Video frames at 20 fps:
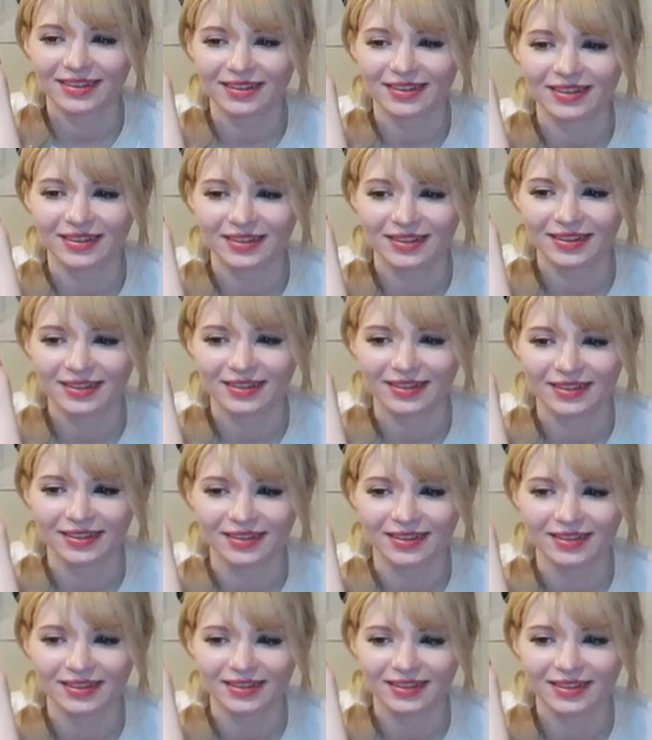
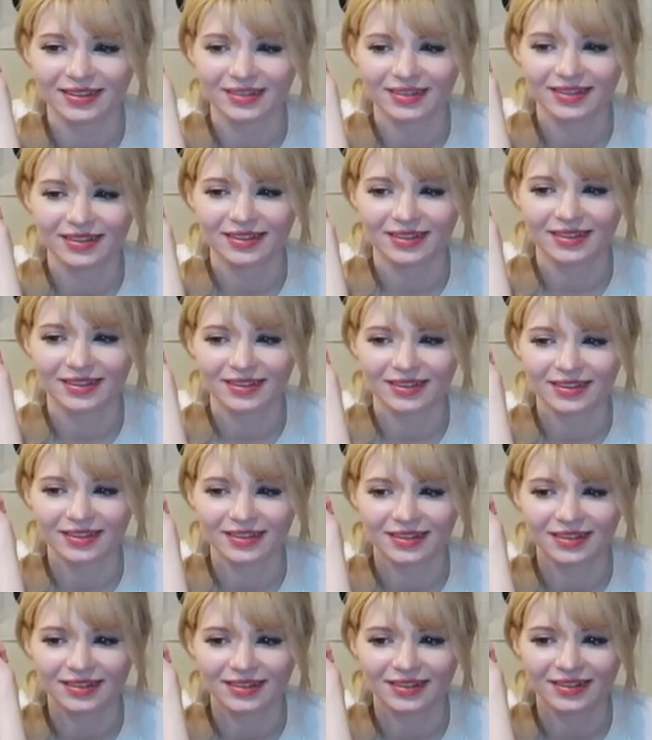
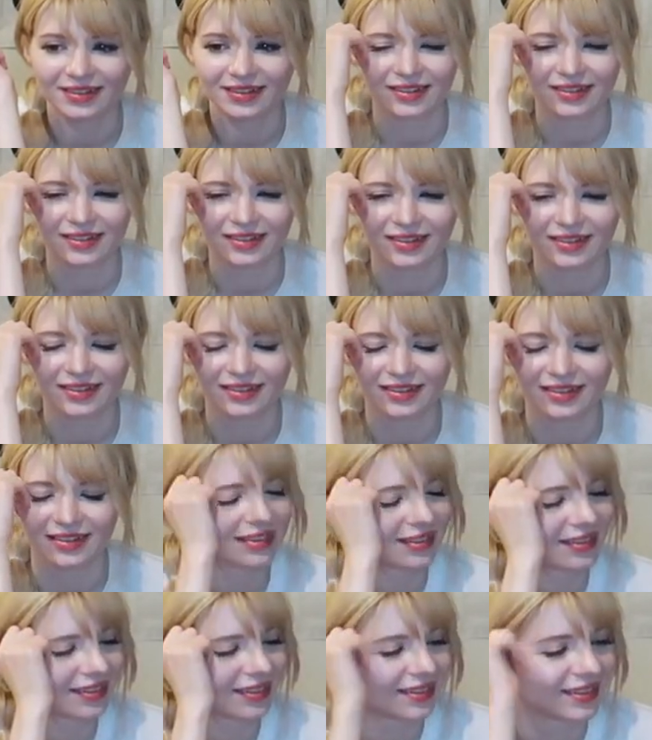
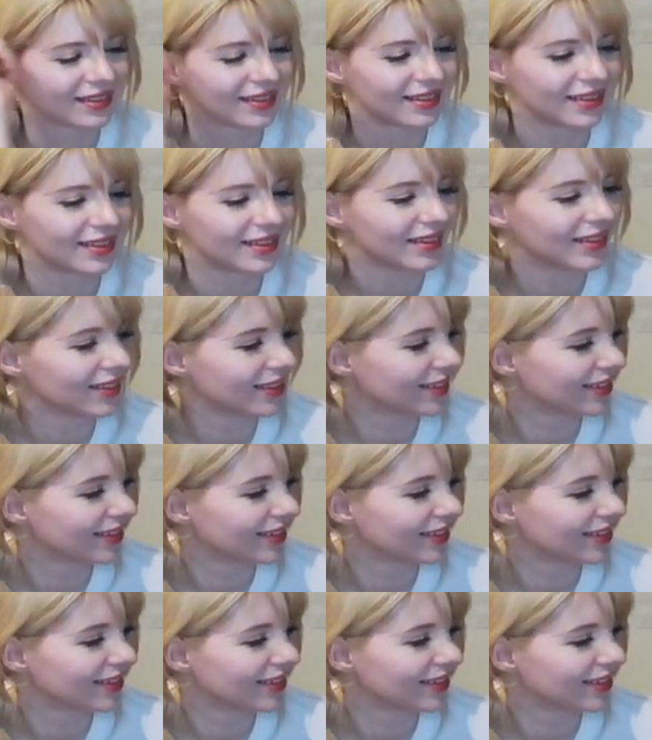The person shown says nothing.